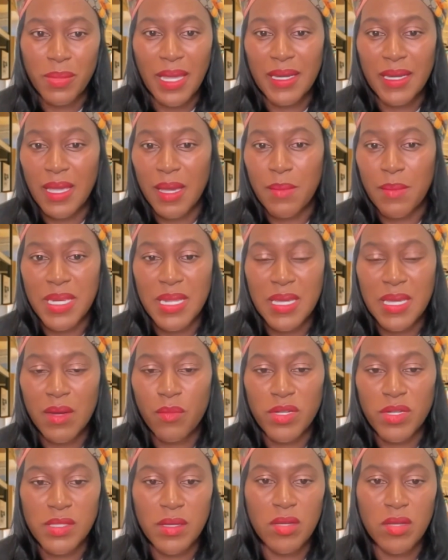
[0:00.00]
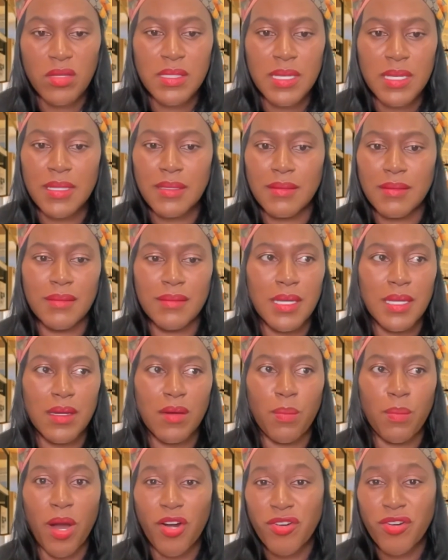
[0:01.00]
it can result
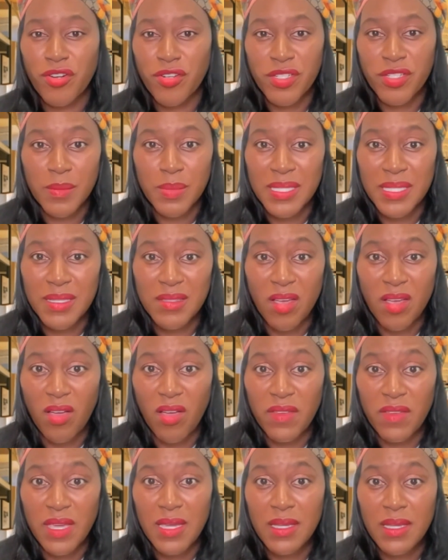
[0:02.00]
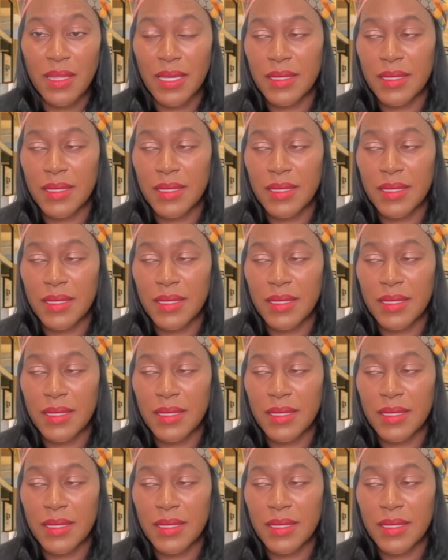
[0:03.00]
in, partnerships dissolving.